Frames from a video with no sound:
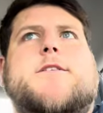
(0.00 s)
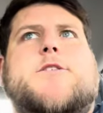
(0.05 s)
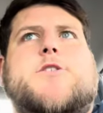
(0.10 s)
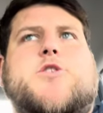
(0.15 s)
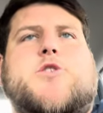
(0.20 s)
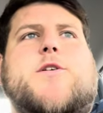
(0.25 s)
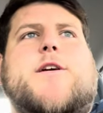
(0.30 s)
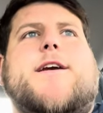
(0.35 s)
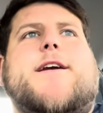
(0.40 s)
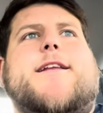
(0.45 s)

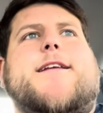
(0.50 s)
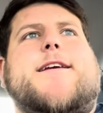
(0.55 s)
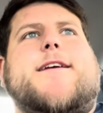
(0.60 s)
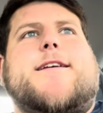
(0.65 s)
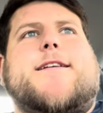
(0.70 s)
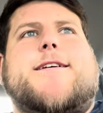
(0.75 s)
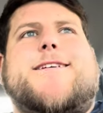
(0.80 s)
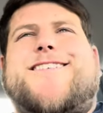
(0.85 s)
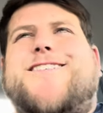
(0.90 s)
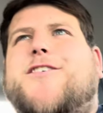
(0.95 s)

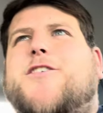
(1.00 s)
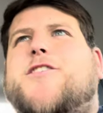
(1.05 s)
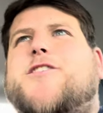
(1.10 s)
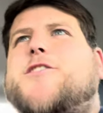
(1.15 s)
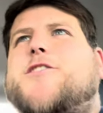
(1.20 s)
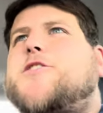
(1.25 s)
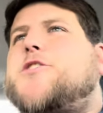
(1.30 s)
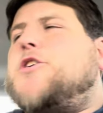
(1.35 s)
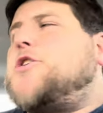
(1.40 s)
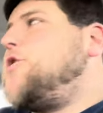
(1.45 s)
traded our
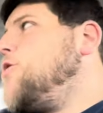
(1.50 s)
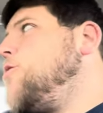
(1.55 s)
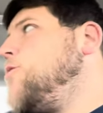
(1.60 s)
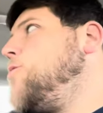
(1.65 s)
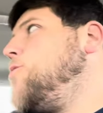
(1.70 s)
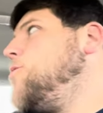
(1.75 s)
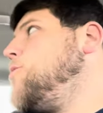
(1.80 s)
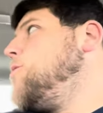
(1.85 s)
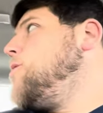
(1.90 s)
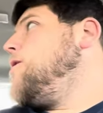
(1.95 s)

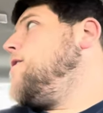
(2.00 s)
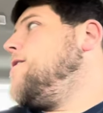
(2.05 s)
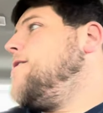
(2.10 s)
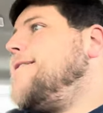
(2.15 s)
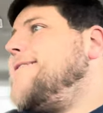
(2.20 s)
two